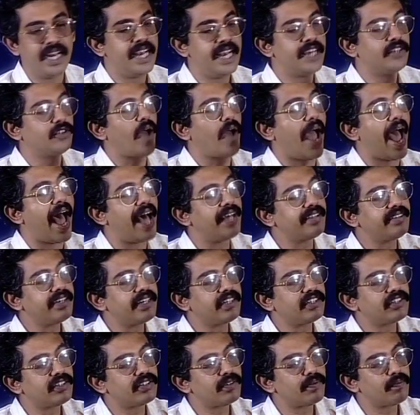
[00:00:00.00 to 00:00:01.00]
So, as it
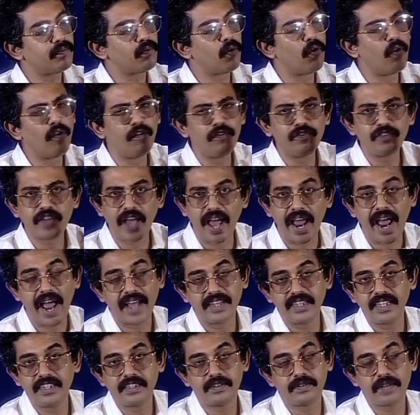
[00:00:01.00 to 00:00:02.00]
moves and
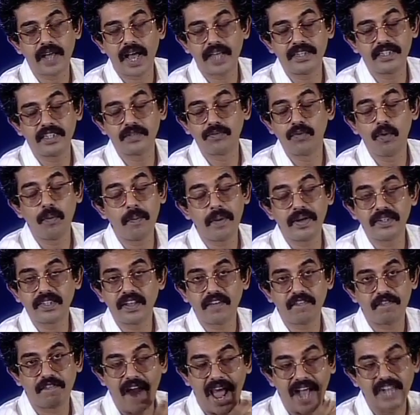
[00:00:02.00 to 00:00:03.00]
these movements are
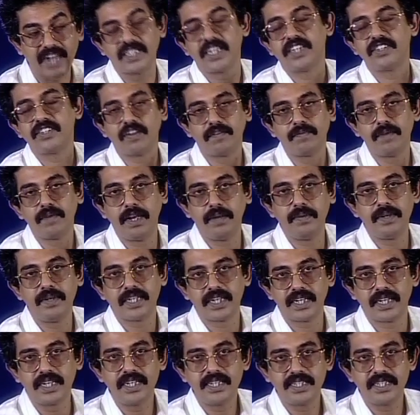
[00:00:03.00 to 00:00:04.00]
fractions of
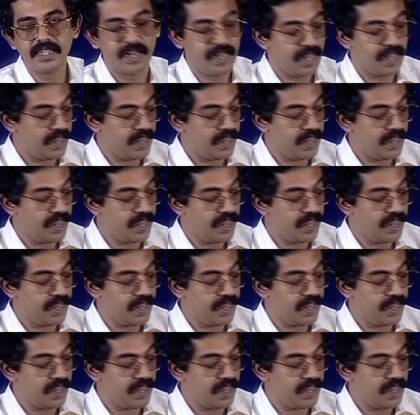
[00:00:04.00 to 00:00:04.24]
millimeters,